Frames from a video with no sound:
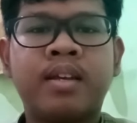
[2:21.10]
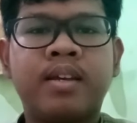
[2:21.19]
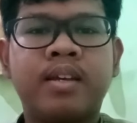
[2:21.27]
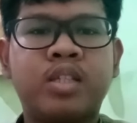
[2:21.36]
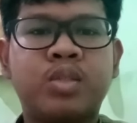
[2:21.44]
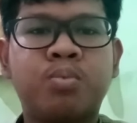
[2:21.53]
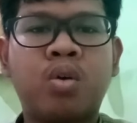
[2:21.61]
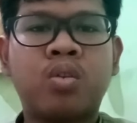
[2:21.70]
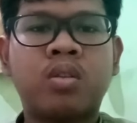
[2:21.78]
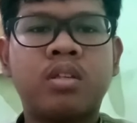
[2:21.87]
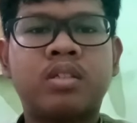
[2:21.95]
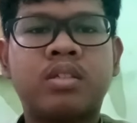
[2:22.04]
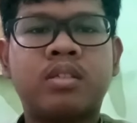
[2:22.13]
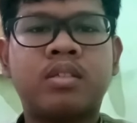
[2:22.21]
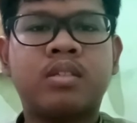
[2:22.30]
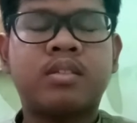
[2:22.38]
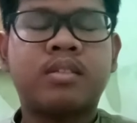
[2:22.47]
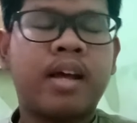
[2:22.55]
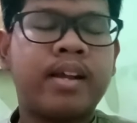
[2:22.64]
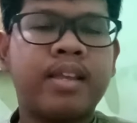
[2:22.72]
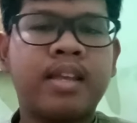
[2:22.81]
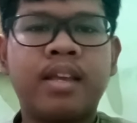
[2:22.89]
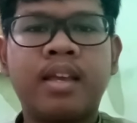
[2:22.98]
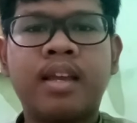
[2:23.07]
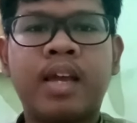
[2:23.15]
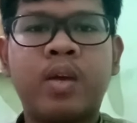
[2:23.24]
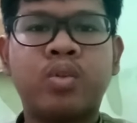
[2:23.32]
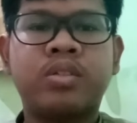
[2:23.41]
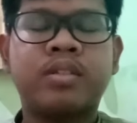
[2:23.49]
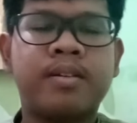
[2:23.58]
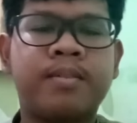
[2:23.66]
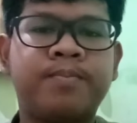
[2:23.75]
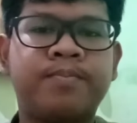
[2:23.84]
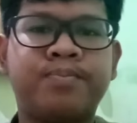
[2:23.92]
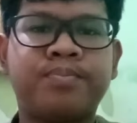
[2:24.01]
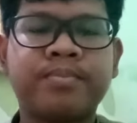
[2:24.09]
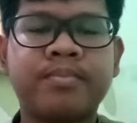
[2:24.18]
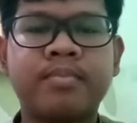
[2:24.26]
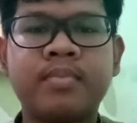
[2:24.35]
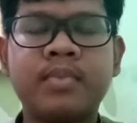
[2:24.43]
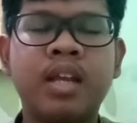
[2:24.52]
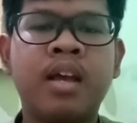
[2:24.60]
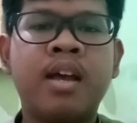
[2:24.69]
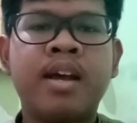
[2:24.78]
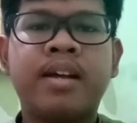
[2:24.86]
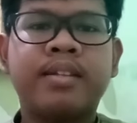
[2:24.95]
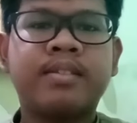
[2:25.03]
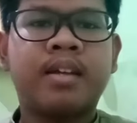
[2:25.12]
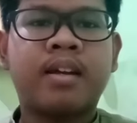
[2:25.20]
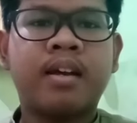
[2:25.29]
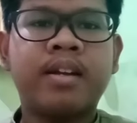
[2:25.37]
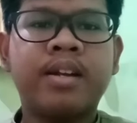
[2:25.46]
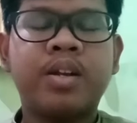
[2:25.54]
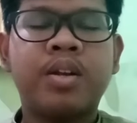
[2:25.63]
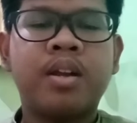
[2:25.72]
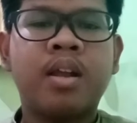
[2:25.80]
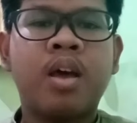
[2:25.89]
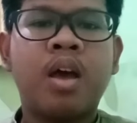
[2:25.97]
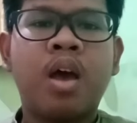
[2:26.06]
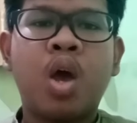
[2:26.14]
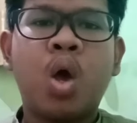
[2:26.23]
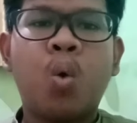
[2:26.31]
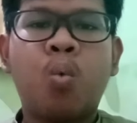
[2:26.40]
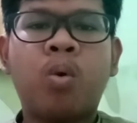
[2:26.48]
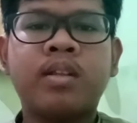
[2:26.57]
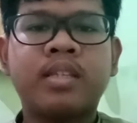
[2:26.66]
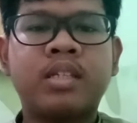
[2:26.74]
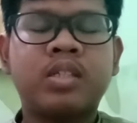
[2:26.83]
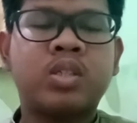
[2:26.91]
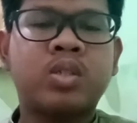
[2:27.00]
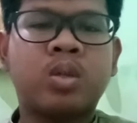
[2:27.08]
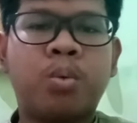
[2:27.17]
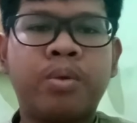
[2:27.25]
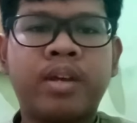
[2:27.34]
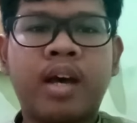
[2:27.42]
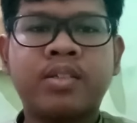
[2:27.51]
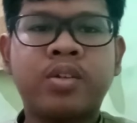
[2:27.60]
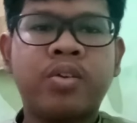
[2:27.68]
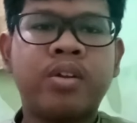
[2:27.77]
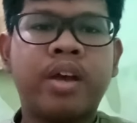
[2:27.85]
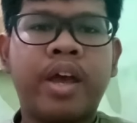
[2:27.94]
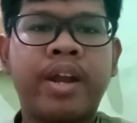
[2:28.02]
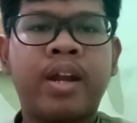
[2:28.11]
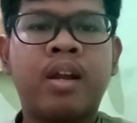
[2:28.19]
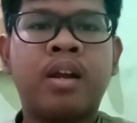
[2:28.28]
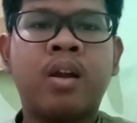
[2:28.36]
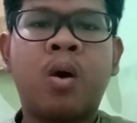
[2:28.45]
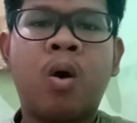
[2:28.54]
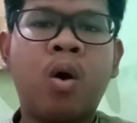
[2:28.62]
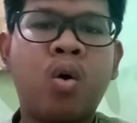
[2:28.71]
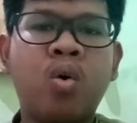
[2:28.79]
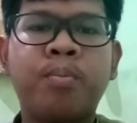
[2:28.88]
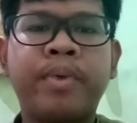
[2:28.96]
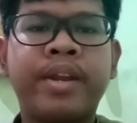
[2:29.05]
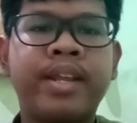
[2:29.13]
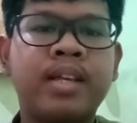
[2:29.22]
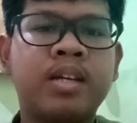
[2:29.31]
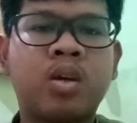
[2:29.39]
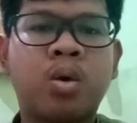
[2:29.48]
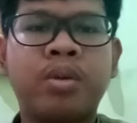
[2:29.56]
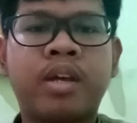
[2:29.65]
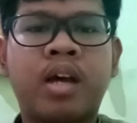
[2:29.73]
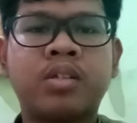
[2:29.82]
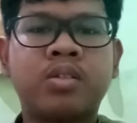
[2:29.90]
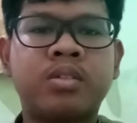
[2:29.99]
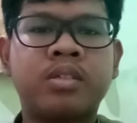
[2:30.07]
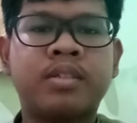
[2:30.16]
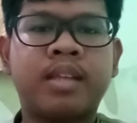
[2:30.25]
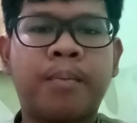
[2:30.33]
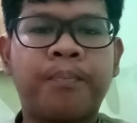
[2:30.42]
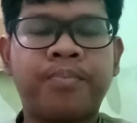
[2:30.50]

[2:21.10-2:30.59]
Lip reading: is both study language. The second, what is communication and how many communication systems?